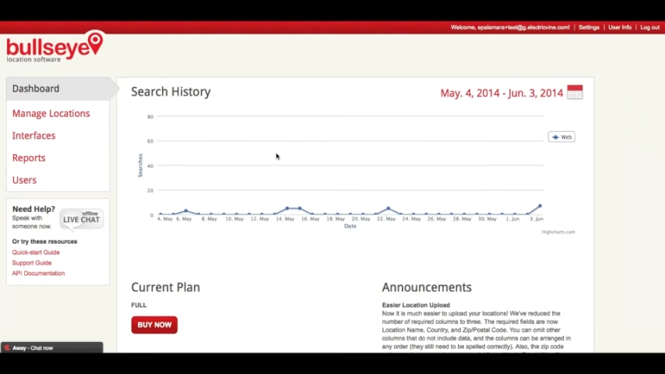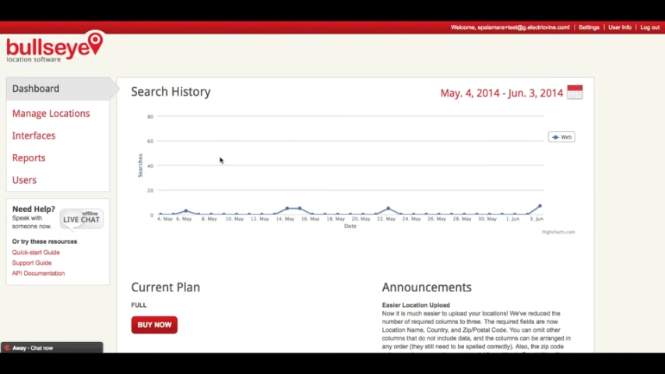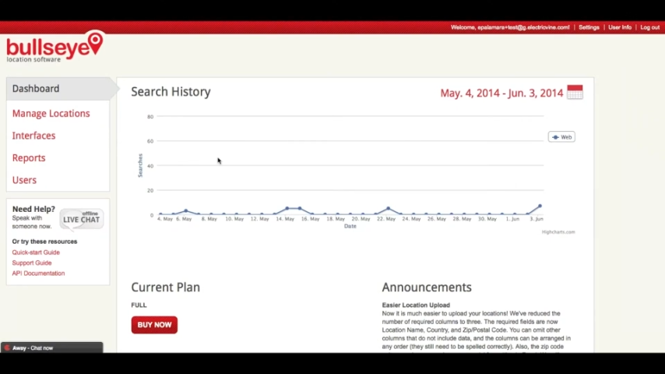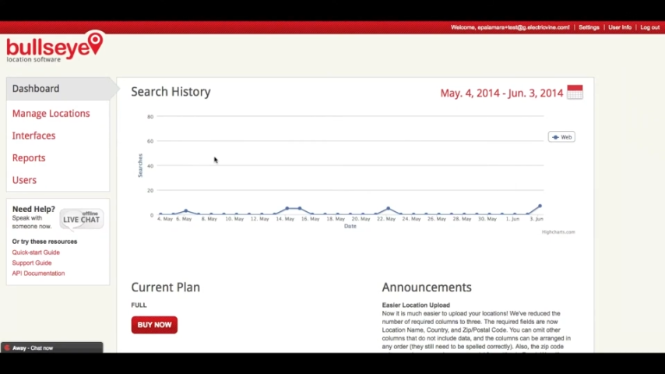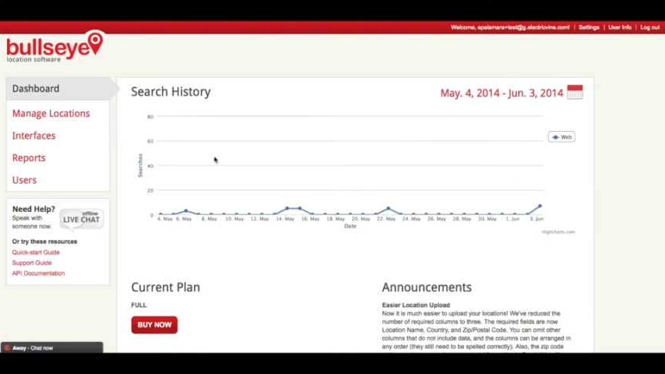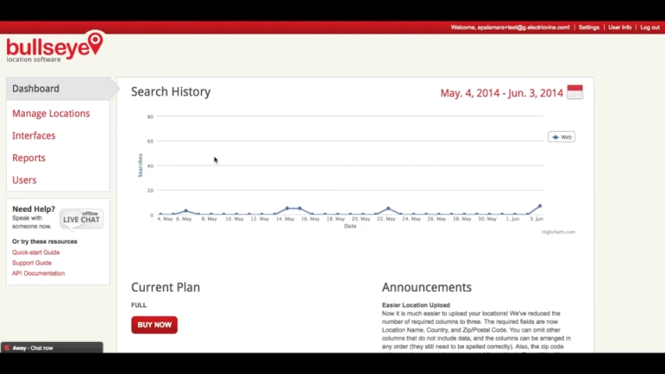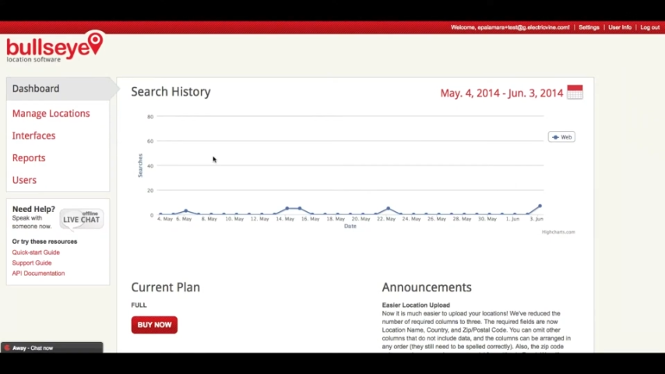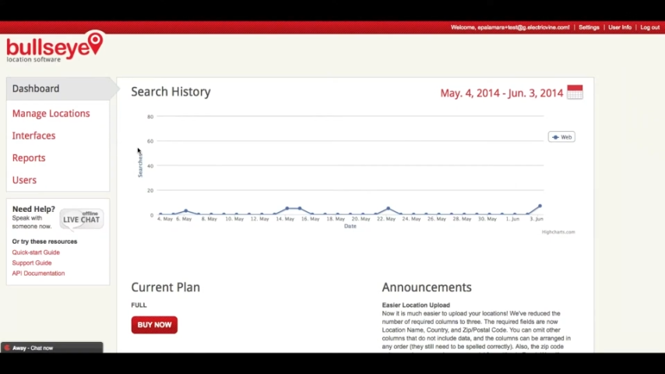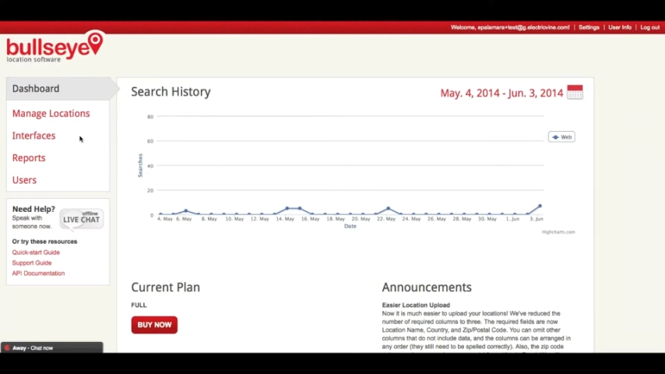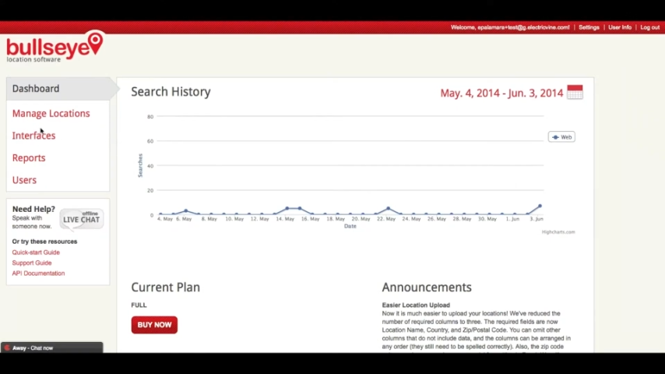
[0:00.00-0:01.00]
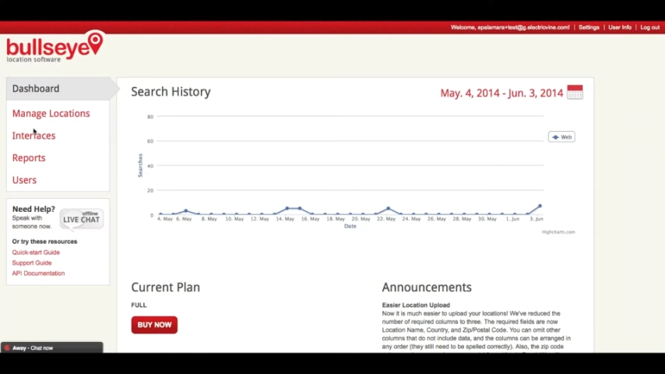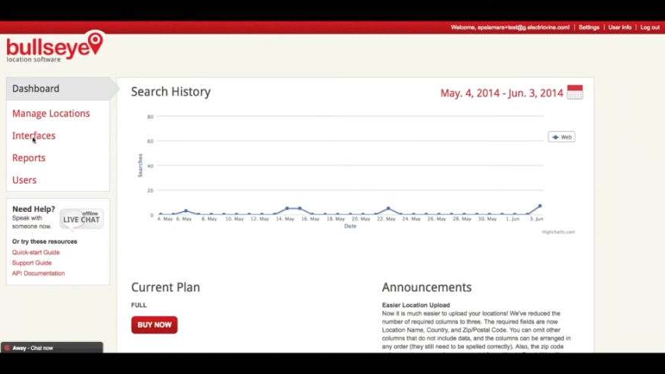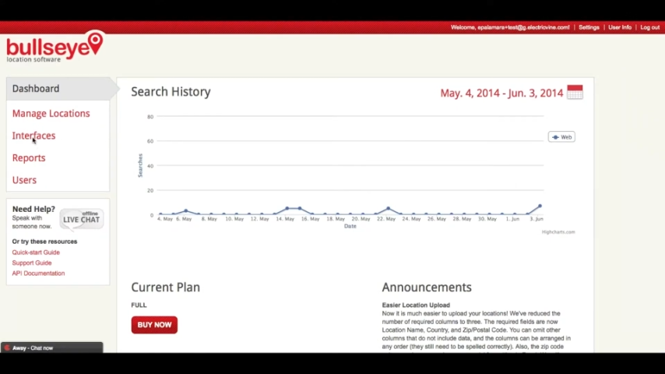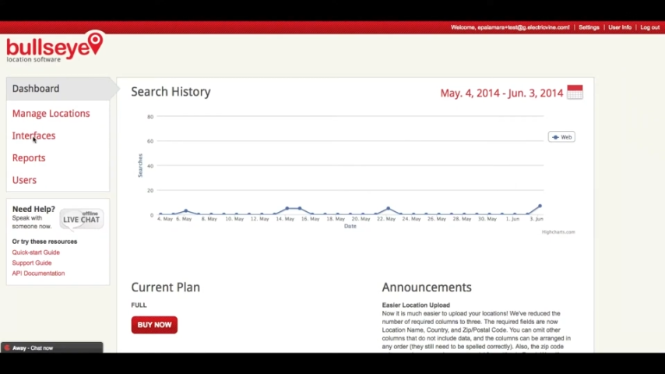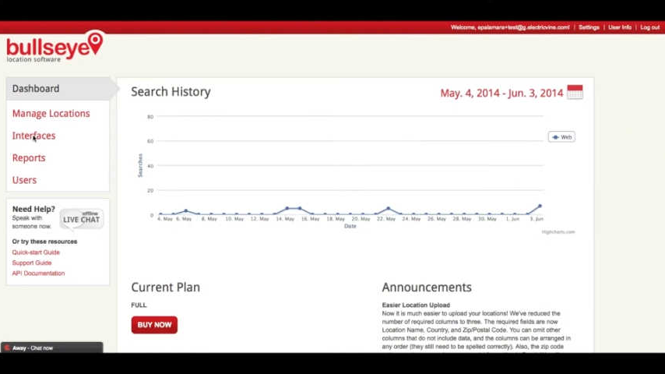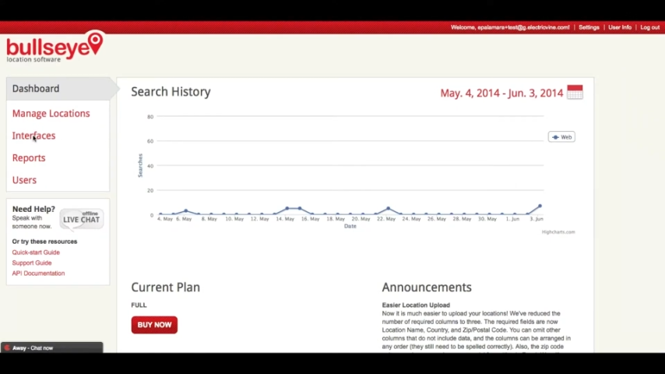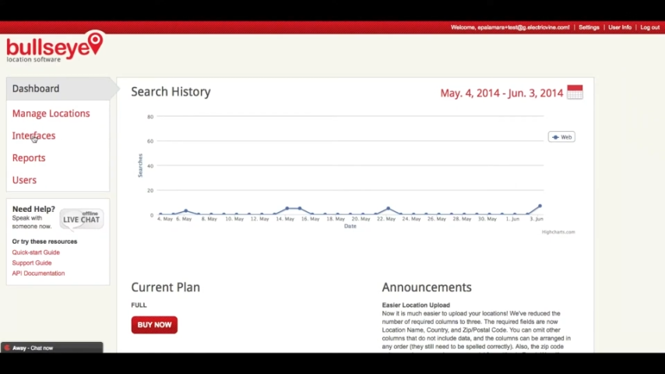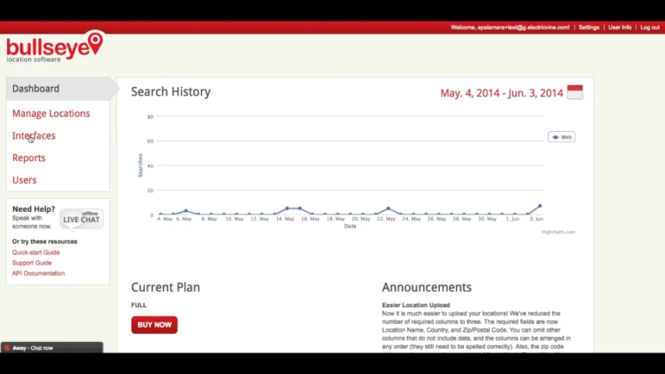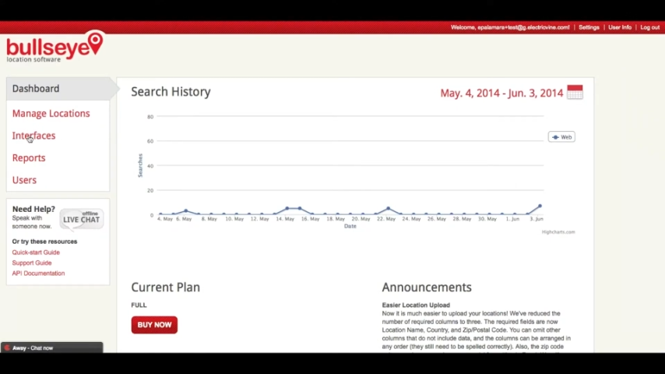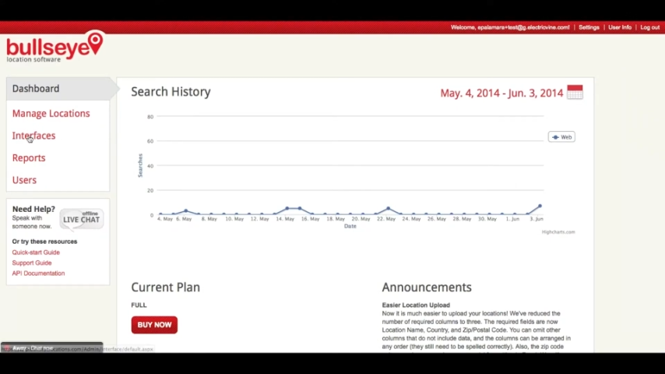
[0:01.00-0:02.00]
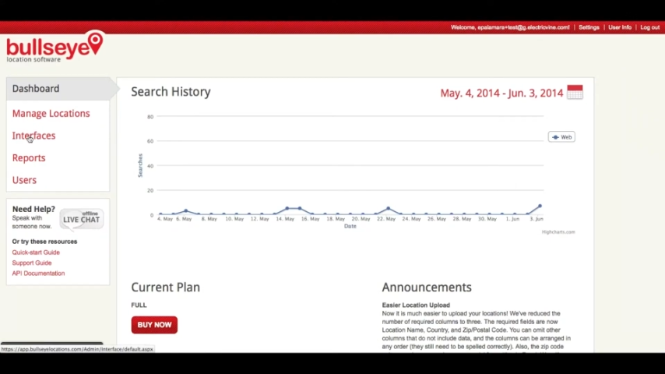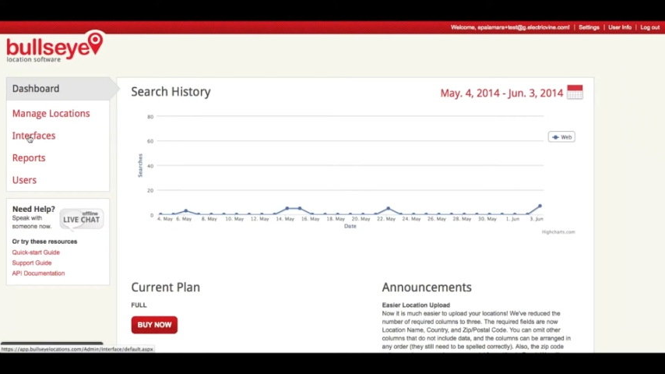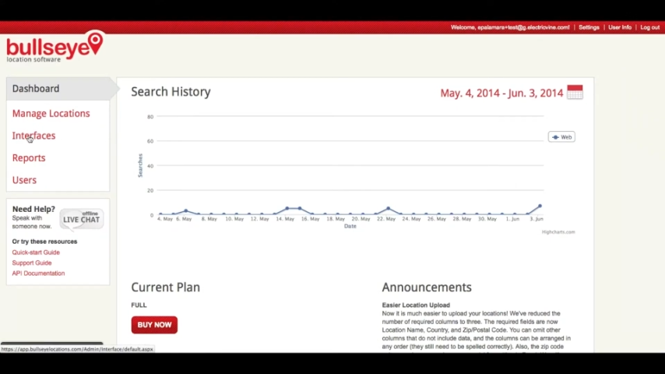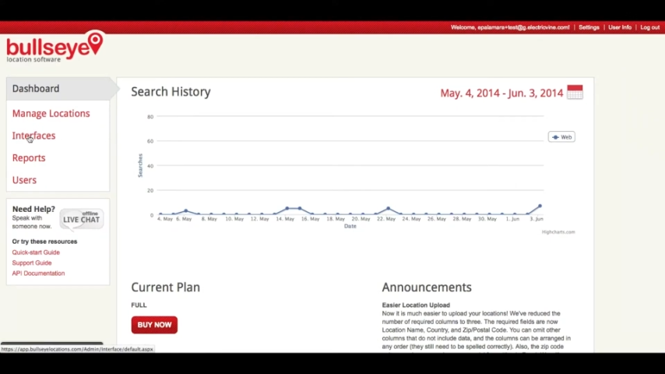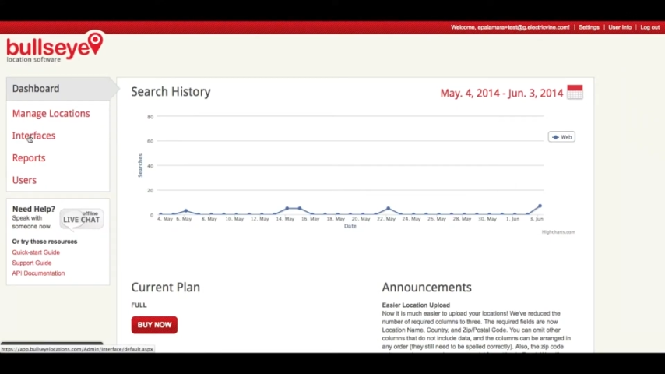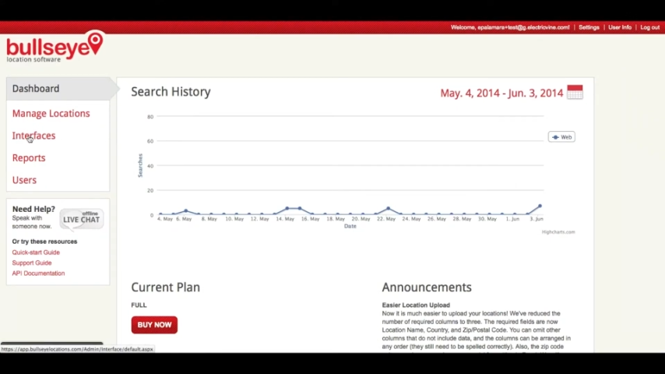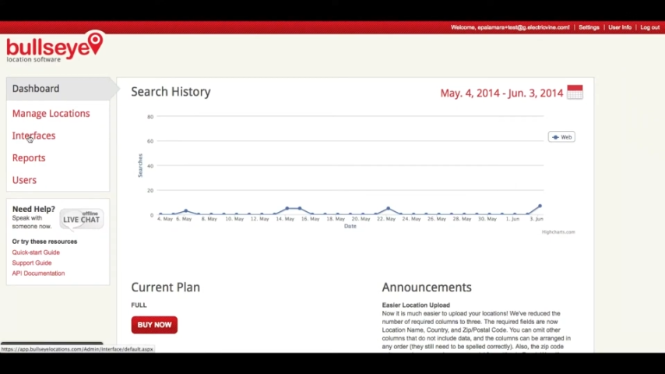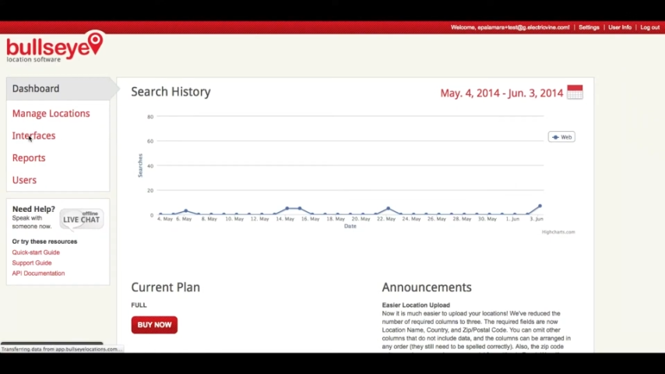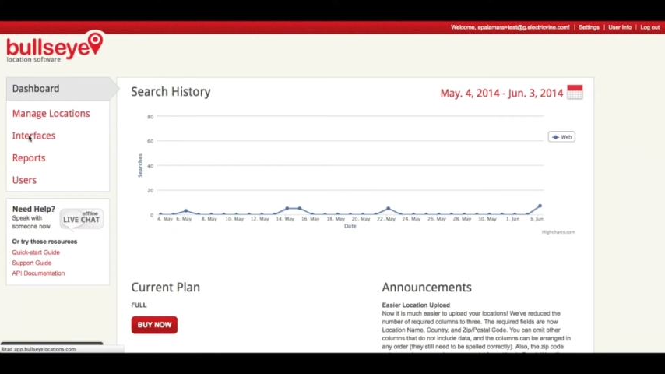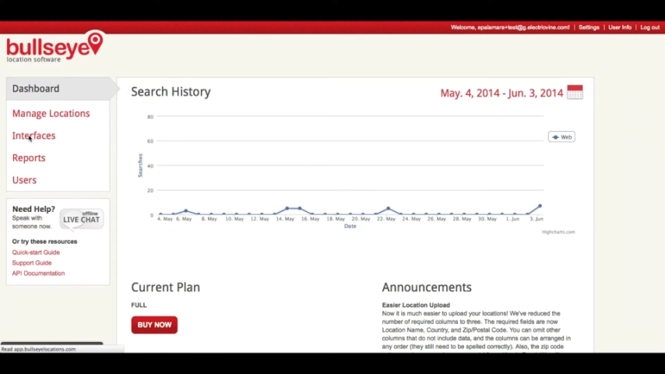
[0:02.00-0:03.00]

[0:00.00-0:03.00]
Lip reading: No face is visible, so there are no lips to read.